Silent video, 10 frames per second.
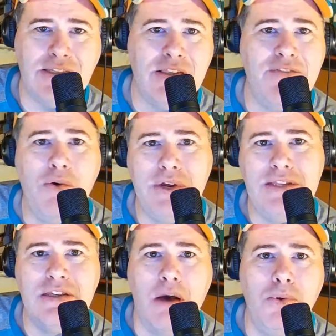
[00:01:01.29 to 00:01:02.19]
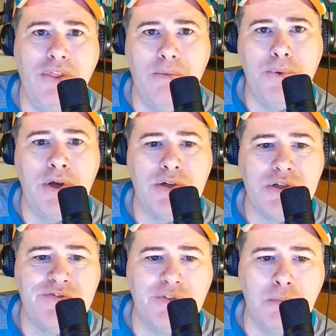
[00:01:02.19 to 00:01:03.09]
so they've already doubled their
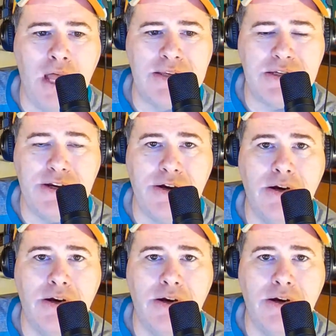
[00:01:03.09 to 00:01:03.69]
production from last year.